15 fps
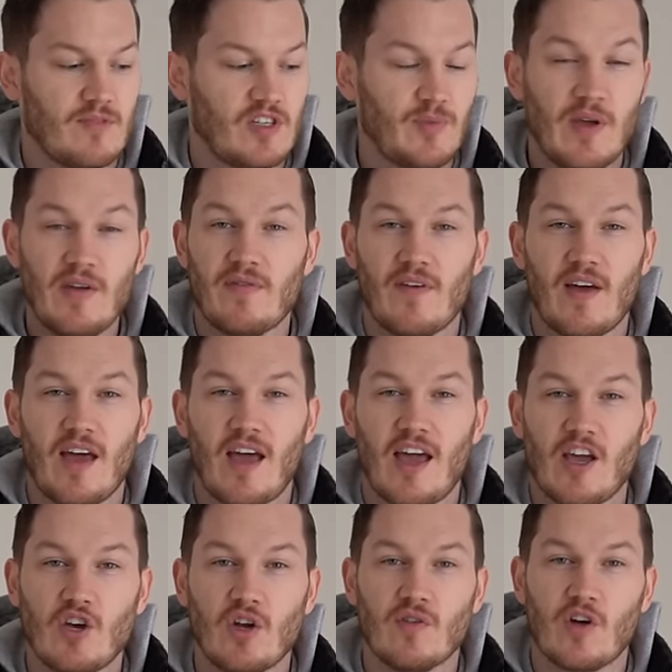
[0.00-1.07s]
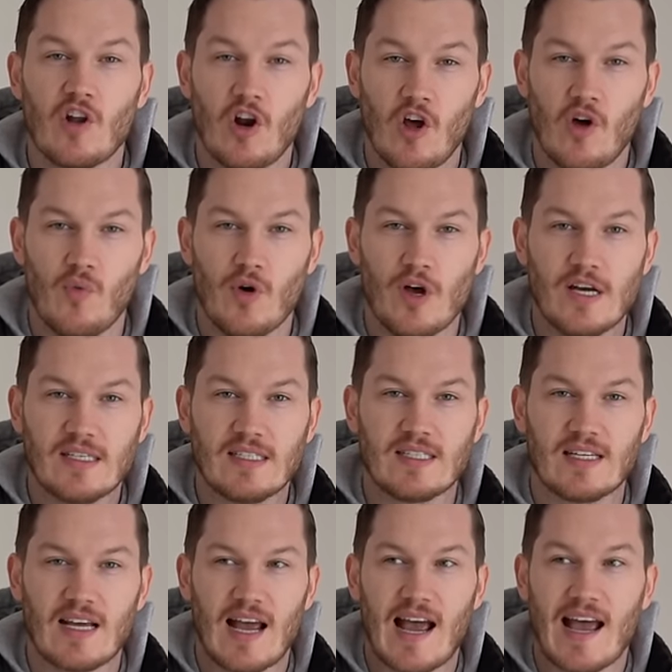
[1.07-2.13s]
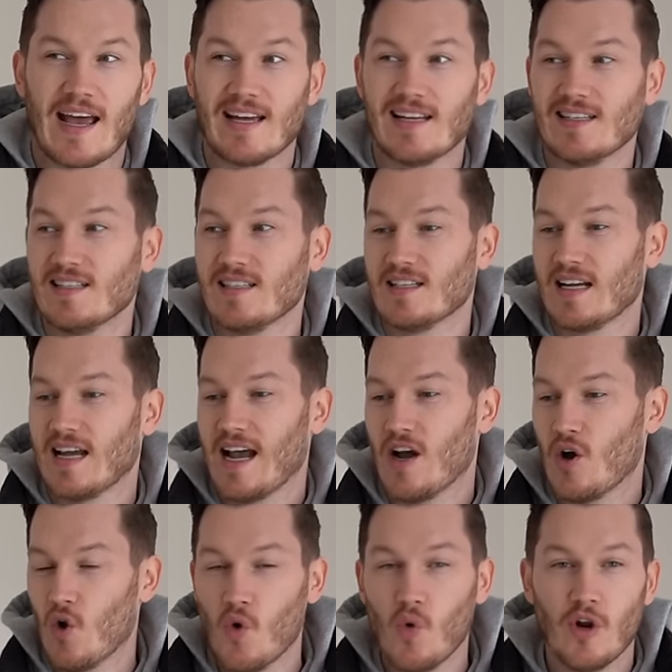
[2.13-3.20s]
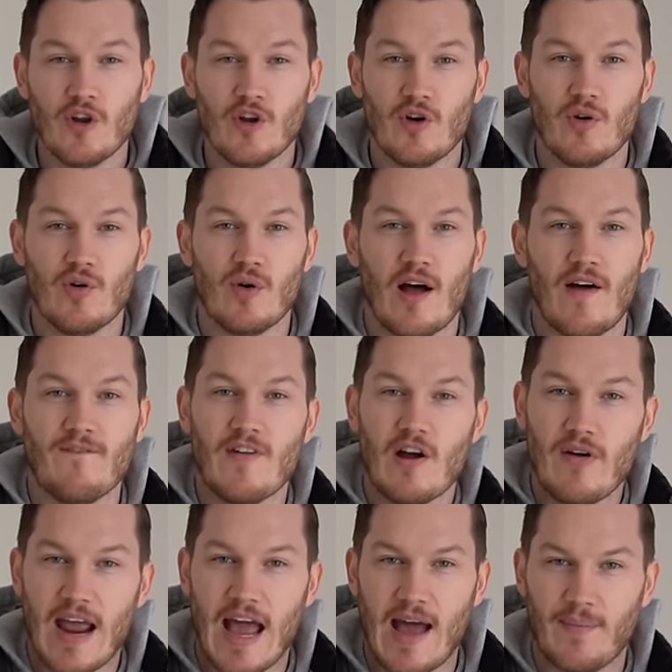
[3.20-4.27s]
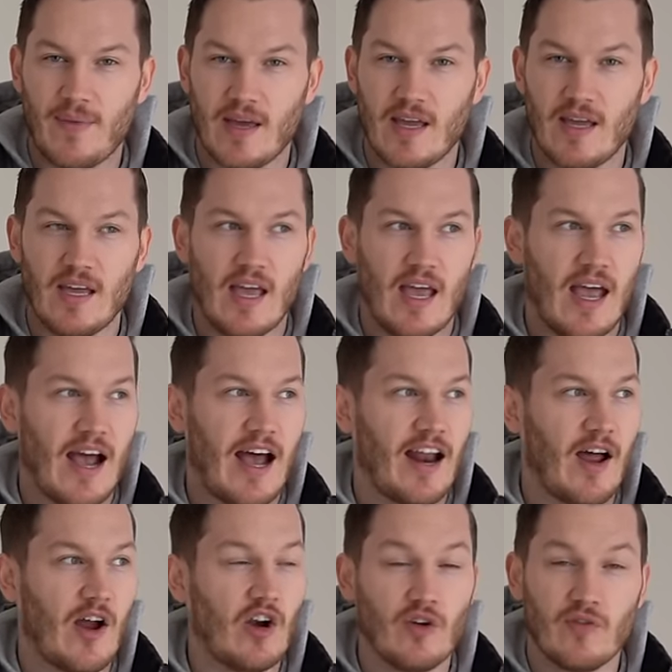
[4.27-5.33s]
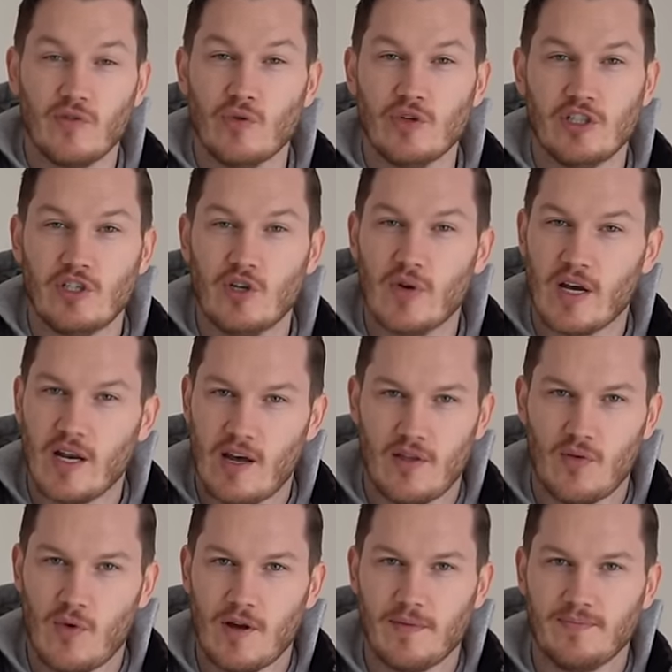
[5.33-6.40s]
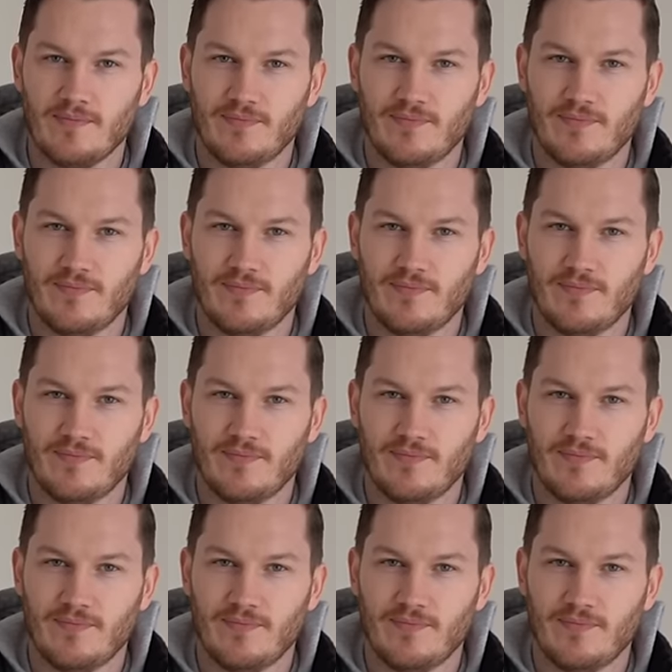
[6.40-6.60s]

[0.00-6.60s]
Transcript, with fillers: to be fair, it could have gone a lot worse, and all in all, I'm very happy, and I look forward to doing another one.